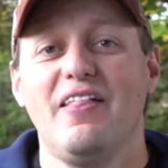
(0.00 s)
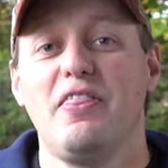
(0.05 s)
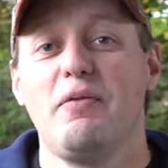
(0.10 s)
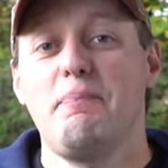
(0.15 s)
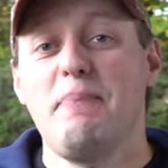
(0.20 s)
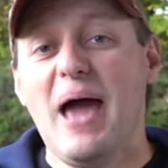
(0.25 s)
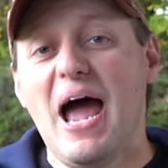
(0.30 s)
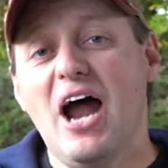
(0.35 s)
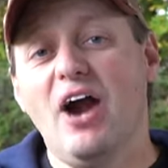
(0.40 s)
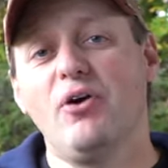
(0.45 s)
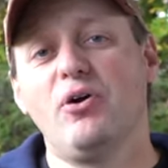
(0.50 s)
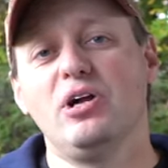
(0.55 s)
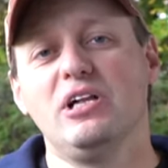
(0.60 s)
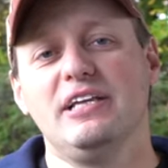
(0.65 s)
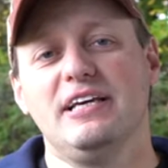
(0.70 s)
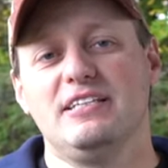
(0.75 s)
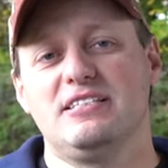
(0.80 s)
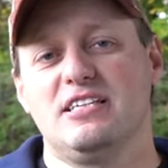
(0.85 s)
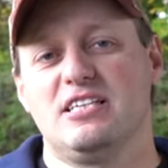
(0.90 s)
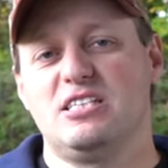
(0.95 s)
The
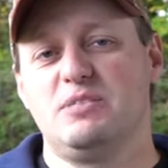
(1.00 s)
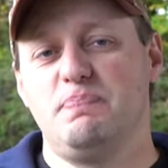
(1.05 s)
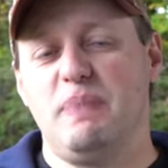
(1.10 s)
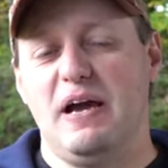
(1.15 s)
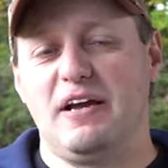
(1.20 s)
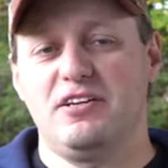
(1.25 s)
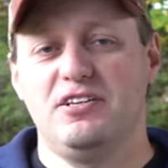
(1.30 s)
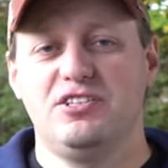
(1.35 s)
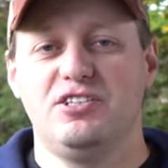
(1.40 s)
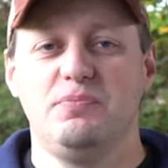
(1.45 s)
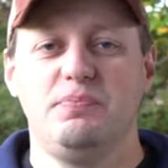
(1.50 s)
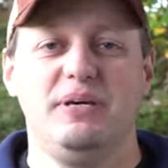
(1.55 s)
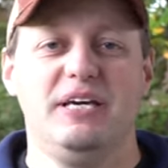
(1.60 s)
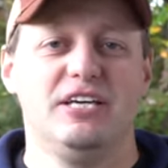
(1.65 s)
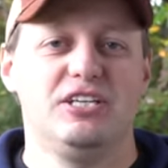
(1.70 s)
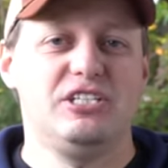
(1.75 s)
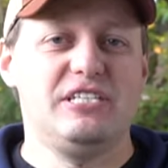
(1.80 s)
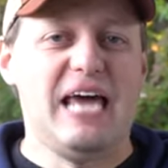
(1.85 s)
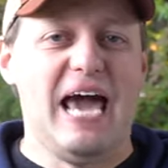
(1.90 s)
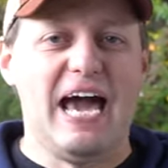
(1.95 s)
barrel is expected to be
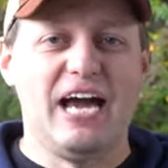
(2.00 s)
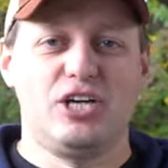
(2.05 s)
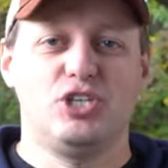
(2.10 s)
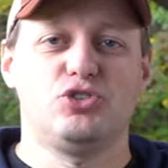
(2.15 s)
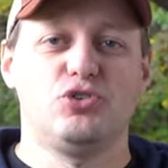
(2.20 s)
a tack